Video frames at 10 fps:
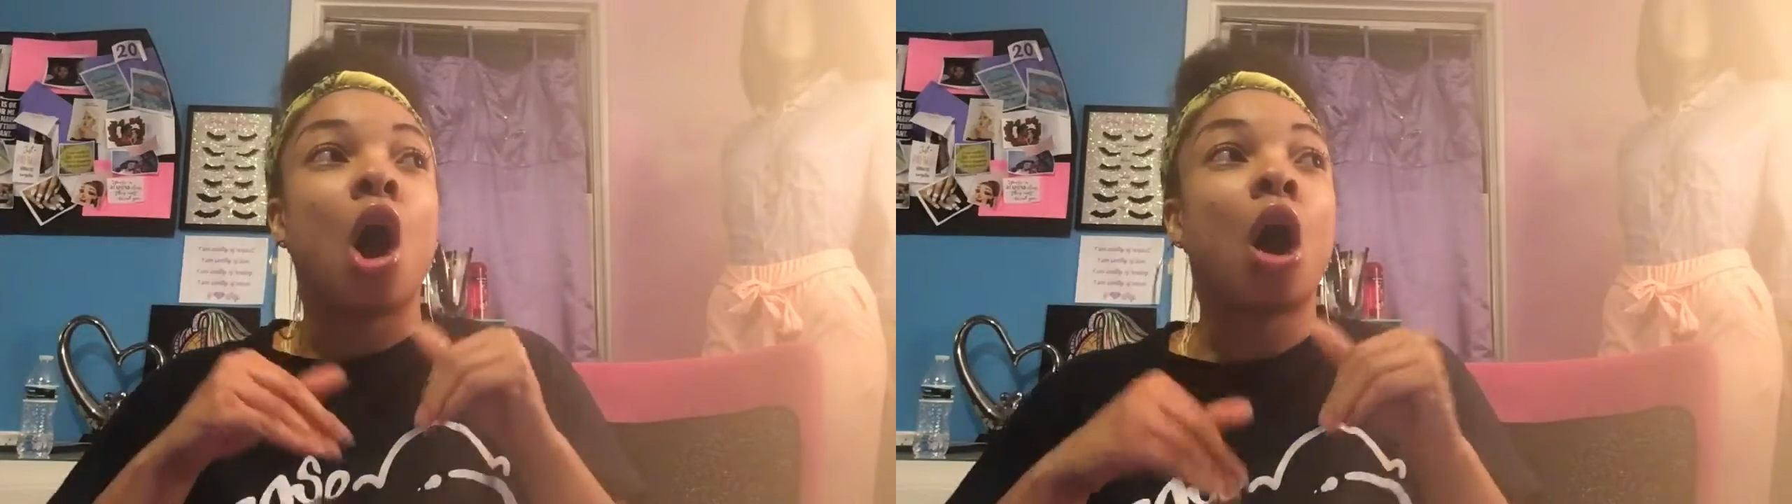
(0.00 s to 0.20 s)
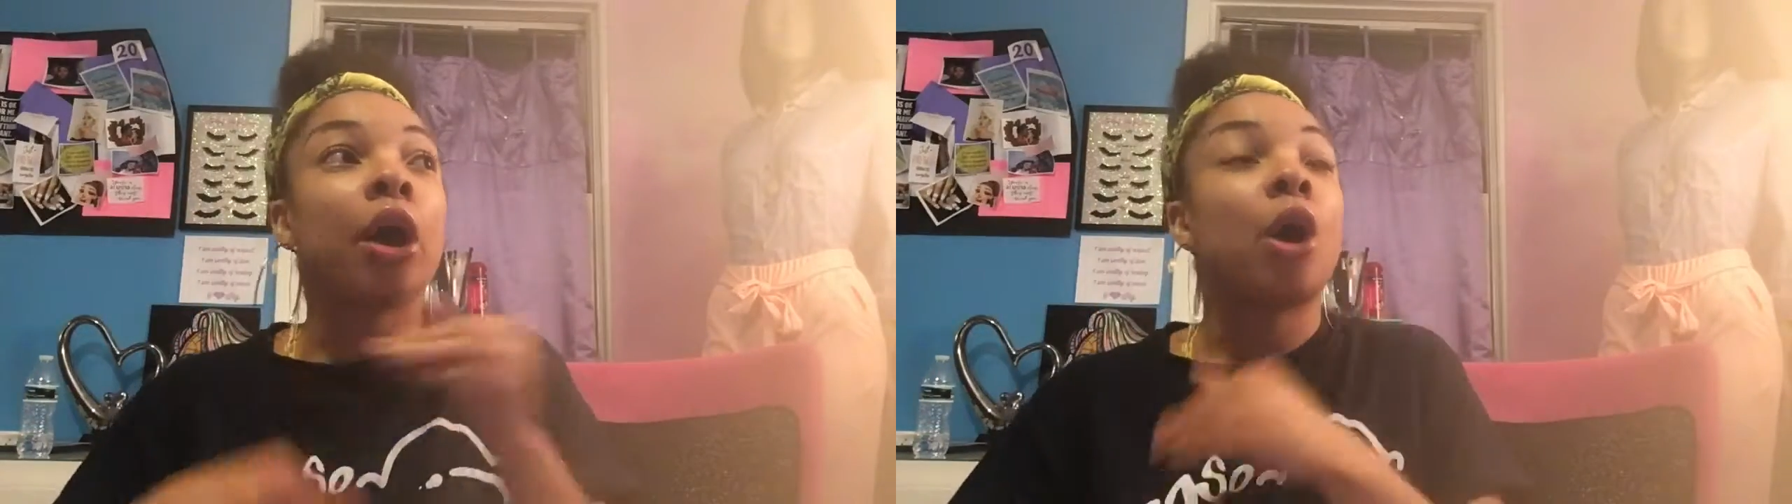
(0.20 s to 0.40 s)

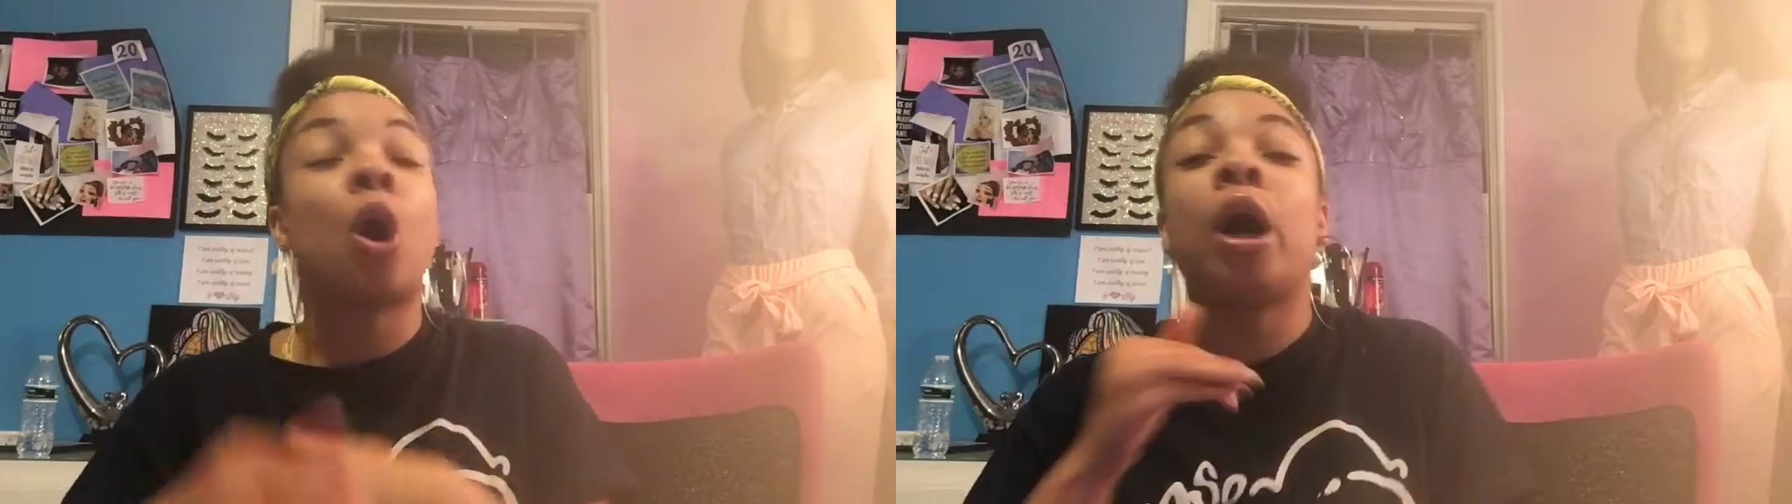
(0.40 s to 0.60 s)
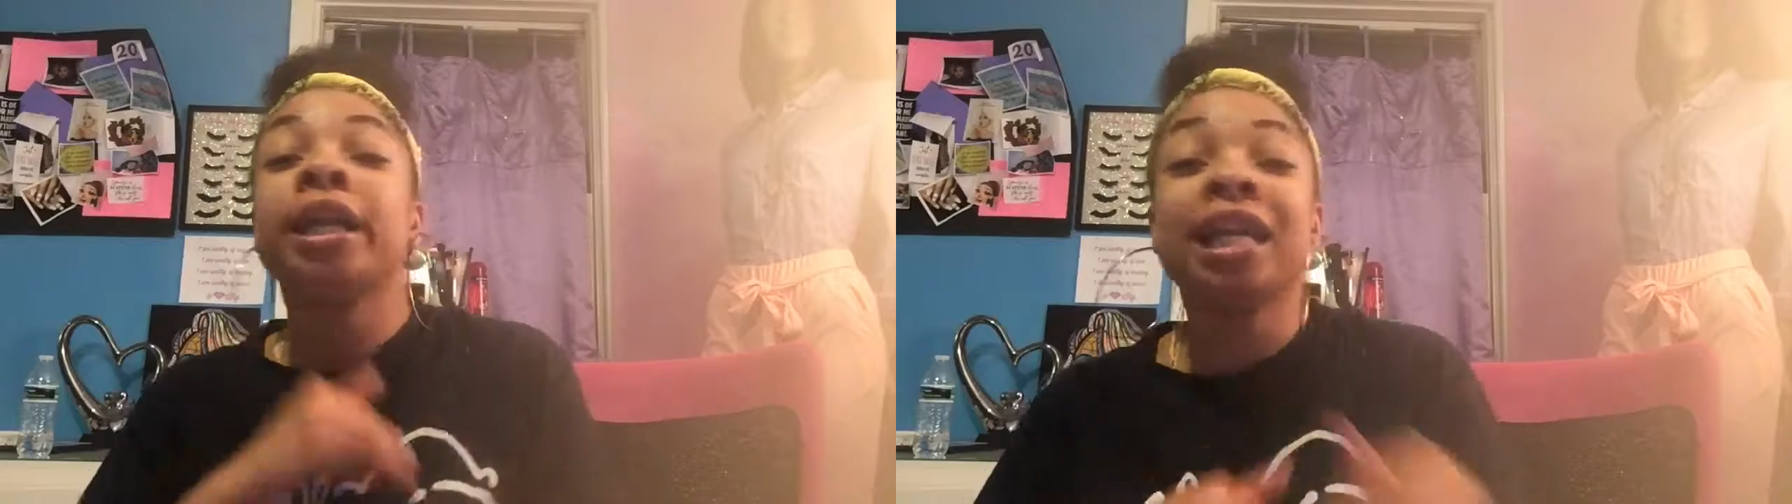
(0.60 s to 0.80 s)
are
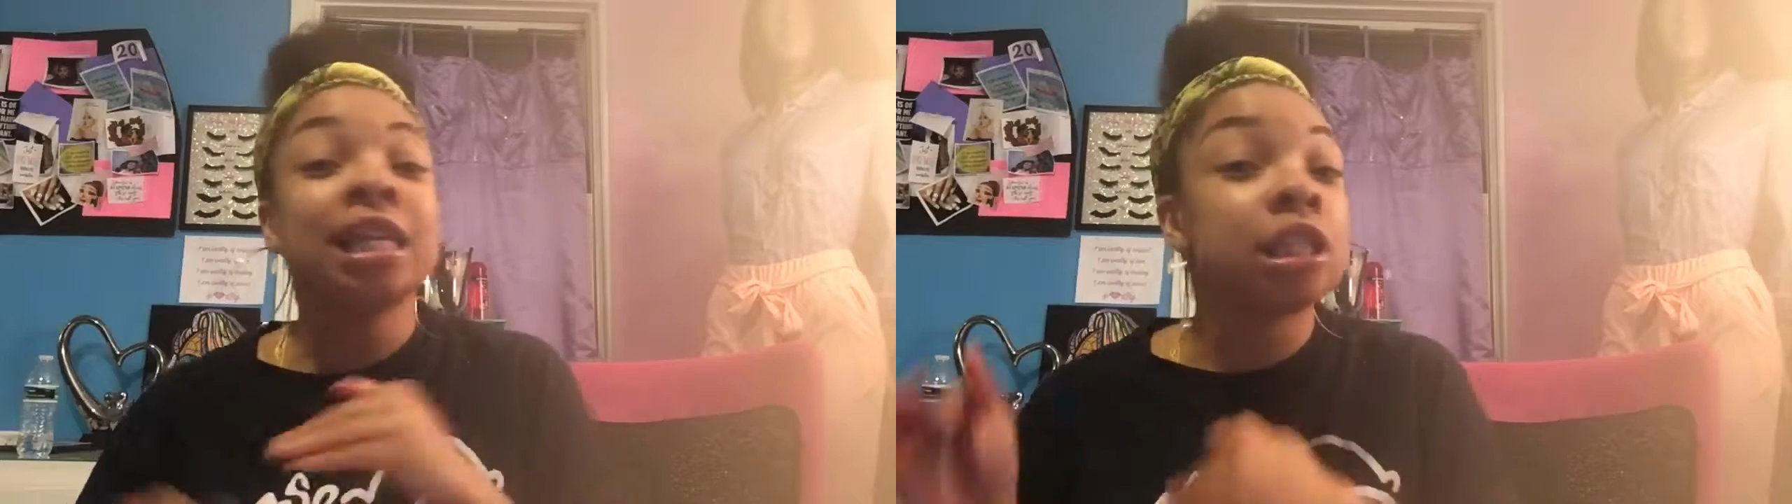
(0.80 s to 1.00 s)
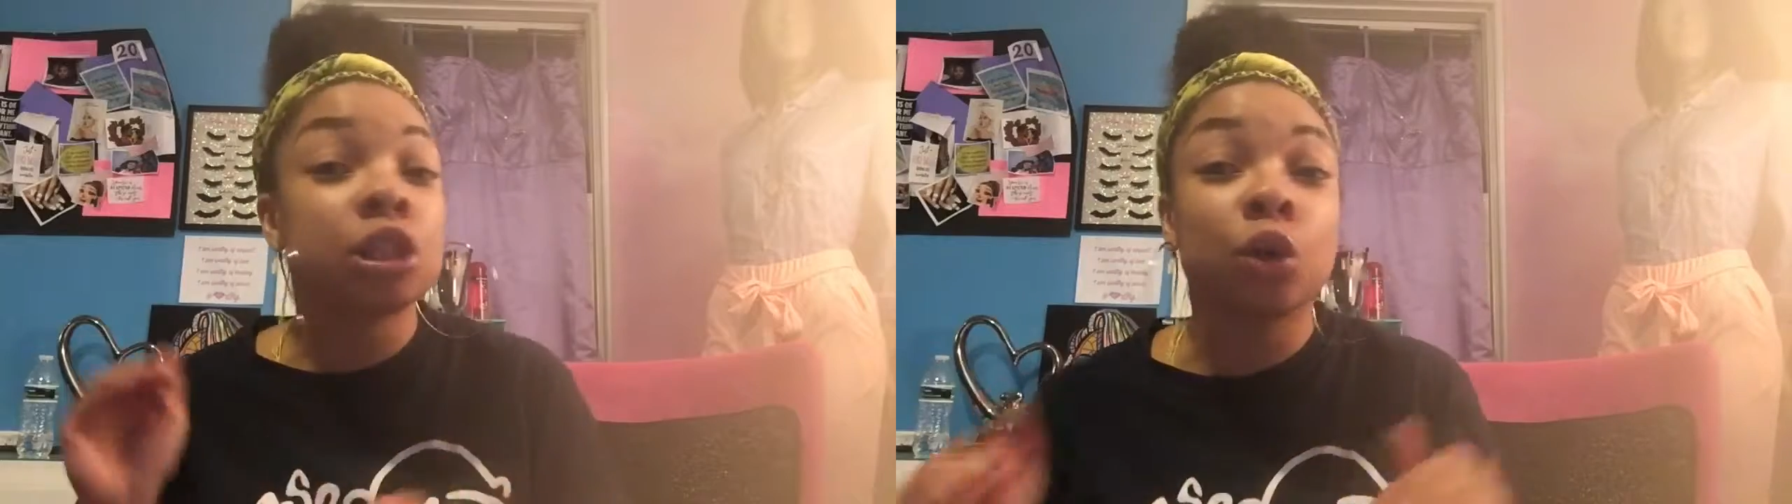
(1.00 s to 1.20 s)
on
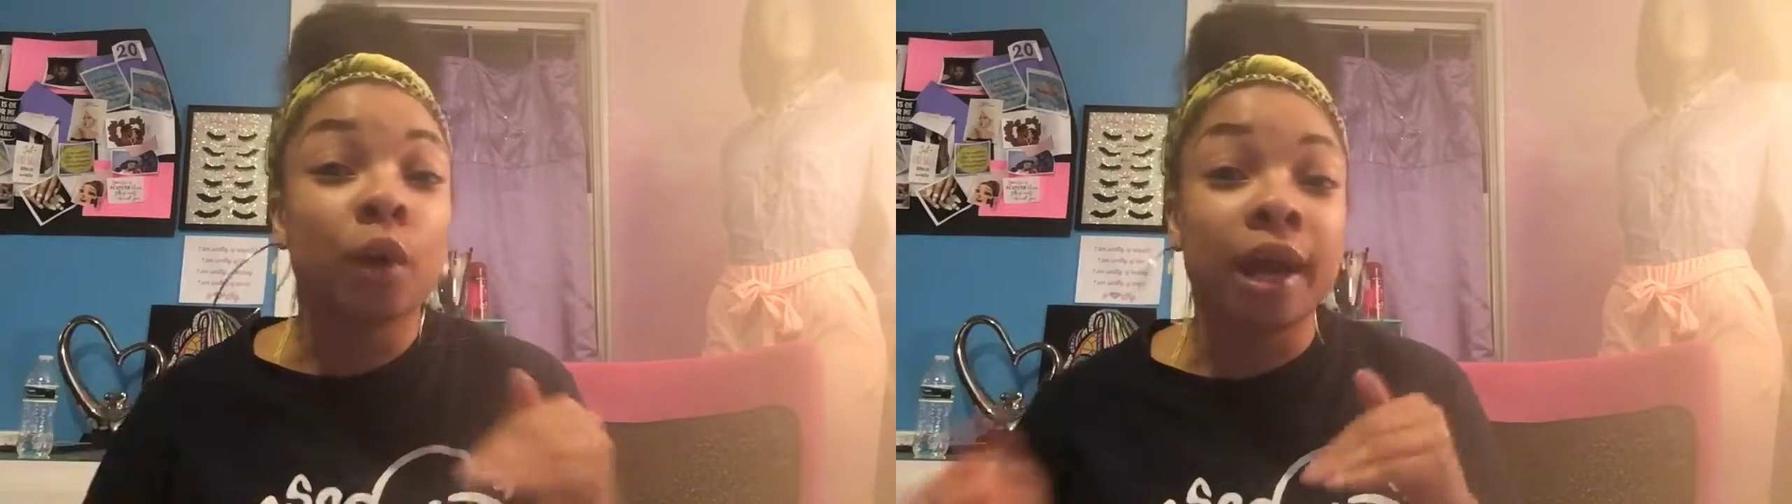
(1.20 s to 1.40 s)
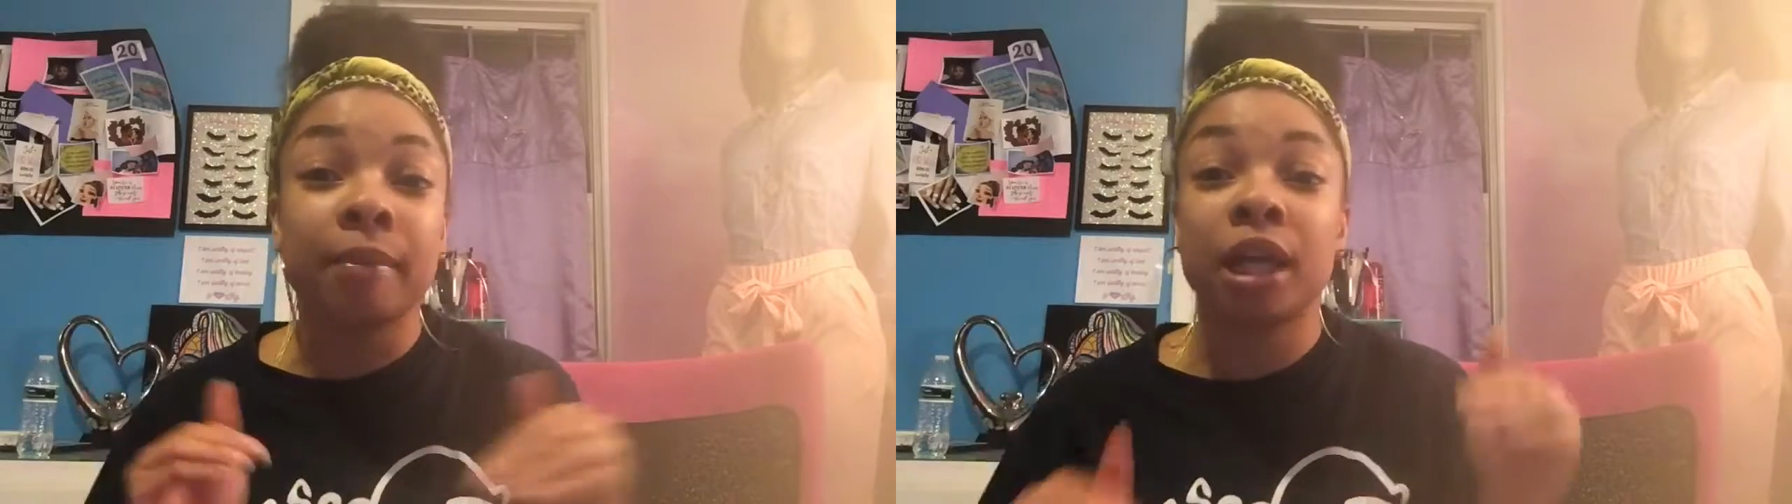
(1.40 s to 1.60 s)

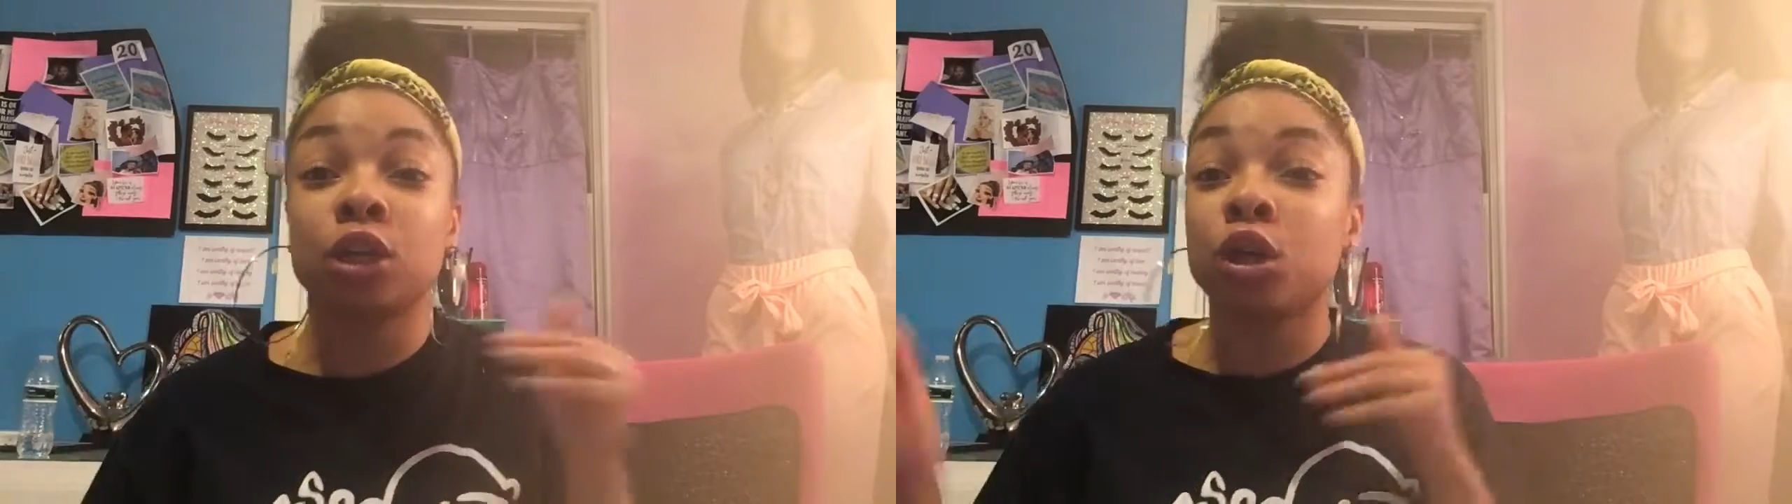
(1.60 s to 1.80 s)
Instagram and